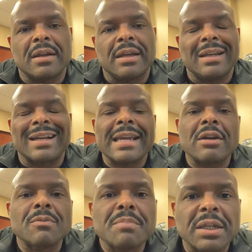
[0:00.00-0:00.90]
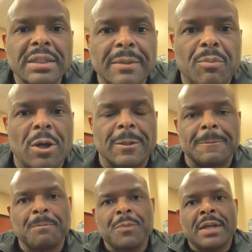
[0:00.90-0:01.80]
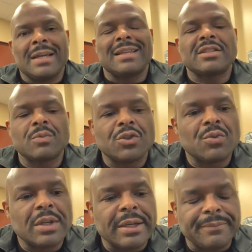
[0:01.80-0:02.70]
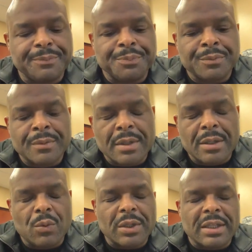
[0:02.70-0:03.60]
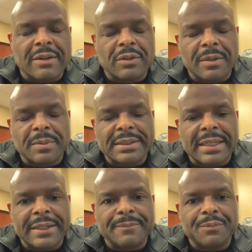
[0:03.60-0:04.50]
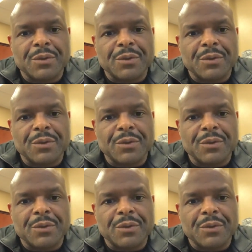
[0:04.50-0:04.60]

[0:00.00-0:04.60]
an accountability partner, and that's what you get with Level Up in Tech.